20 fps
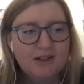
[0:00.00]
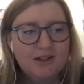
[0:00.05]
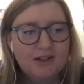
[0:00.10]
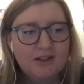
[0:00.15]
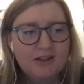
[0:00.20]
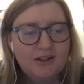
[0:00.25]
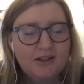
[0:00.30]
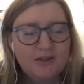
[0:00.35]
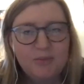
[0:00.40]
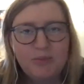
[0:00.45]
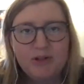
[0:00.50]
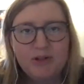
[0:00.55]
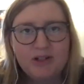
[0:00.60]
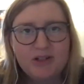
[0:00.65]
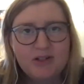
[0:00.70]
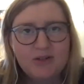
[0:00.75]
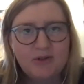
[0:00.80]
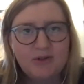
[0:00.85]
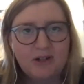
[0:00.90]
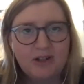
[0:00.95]
the book
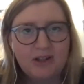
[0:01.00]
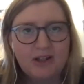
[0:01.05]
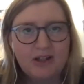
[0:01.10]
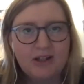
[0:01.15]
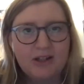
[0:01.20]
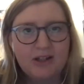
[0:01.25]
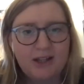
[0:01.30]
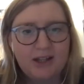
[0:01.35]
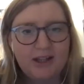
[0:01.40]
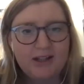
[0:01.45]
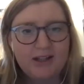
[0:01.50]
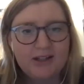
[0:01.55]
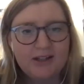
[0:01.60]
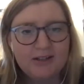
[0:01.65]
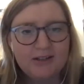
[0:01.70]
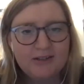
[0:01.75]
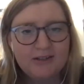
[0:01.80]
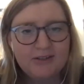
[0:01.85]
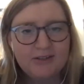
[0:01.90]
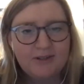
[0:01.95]
tour look like
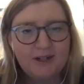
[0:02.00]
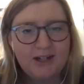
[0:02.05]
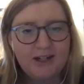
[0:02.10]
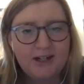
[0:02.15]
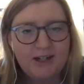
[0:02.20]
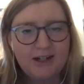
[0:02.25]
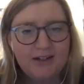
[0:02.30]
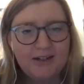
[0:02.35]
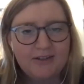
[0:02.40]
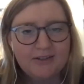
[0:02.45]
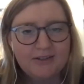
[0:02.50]
right now?